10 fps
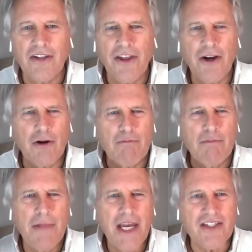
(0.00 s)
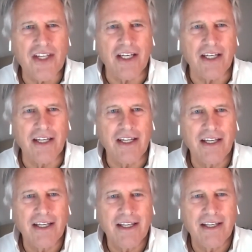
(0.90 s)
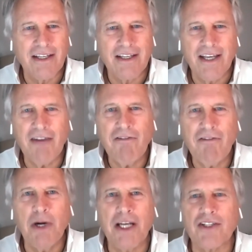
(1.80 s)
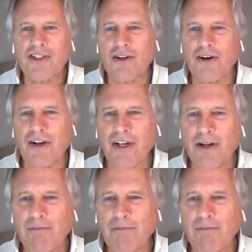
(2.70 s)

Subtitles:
they're amazing. Everybody's story.